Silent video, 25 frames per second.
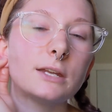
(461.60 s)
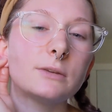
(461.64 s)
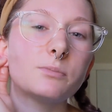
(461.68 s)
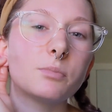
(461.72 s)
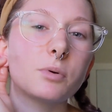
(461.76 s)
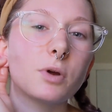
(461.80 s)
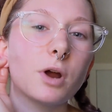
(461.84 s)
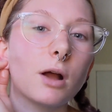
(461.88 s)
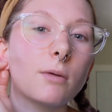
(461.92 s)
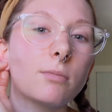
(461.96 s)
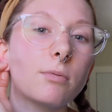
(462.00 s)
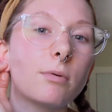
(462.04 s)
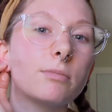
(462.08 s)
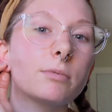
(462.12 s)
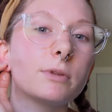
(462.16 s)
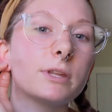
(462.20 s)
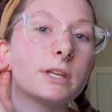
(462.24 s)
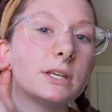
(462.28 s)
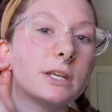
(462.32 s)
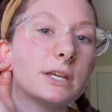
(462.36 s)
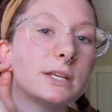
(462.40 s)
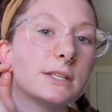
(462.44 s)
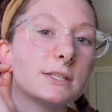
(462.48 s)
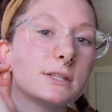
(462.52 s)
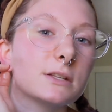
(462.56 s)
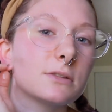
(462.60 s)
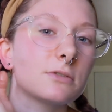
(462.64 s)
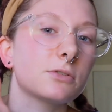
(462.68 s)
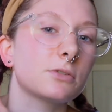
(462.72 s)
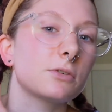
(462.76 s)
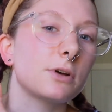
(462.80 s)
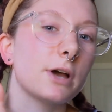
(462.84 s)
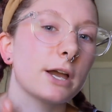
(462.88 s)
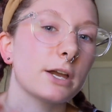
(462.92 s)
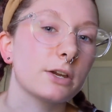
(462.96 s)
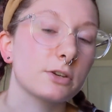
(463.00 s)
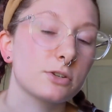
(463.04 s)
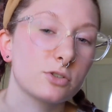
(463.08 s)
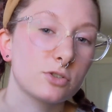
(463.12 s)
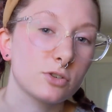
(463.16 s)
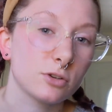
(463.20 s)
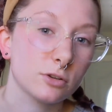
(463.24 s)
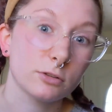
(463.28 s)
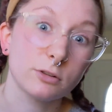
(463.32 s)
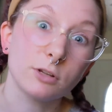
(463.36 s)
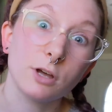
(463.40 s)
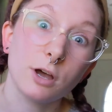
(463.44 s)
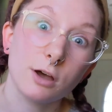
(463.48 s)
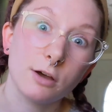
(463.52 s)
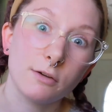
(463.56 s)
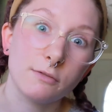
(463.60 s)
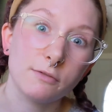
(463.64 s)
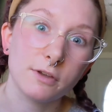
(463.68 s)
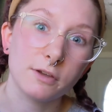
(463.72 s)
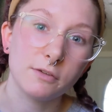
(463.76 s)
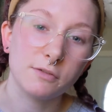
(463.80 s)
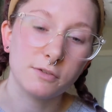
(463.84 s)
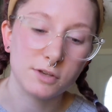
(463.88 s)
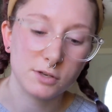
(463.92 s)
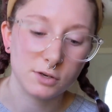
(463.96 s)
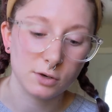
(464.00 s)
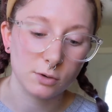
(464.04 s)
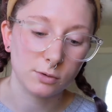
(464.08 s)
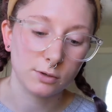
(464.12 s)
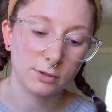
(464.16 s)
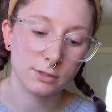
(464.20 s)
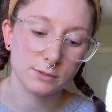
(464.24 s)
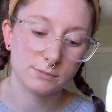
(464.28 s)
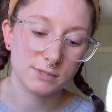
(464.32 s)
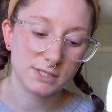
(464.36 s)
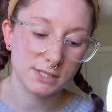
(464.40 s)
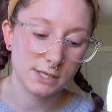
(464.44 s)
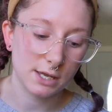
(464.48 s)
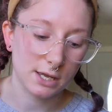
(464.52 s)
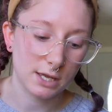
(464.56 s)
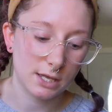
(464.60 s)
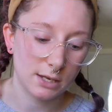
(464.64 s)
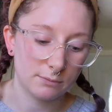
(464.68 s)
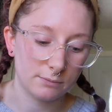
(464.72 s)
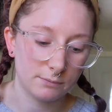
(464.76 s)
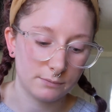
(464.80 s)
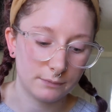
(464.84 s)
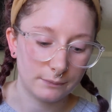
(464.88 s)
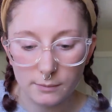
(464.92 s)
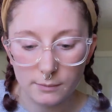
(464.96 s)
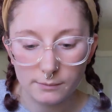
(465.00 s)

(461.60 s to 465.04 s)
probably needs a little extra love, if you know what I'm saying.